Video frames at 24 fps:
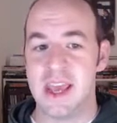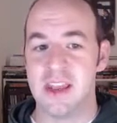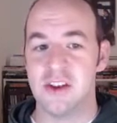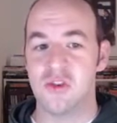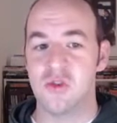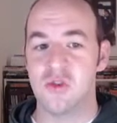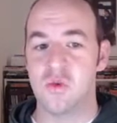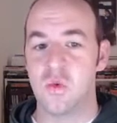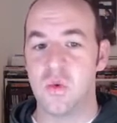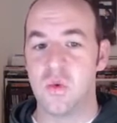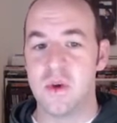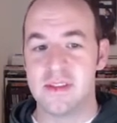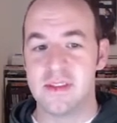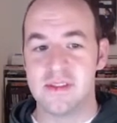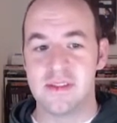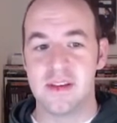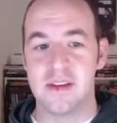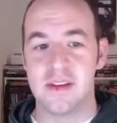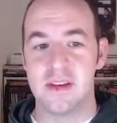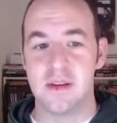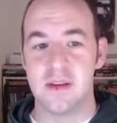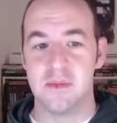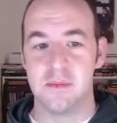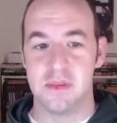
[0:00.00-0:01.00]
and
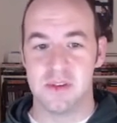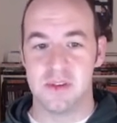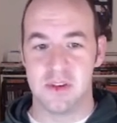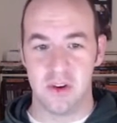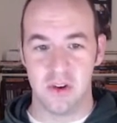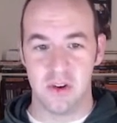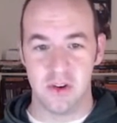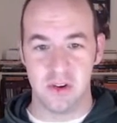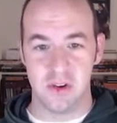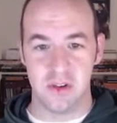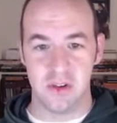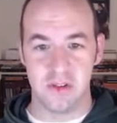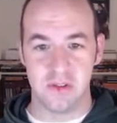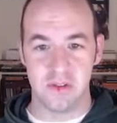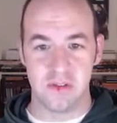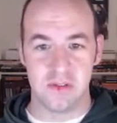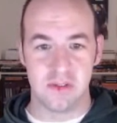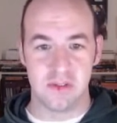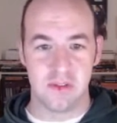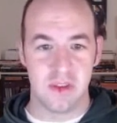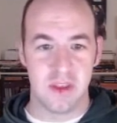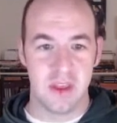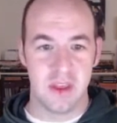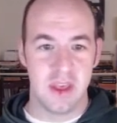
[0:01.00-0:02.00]
twisted
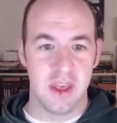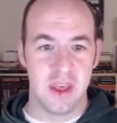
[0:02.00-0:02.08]
materials.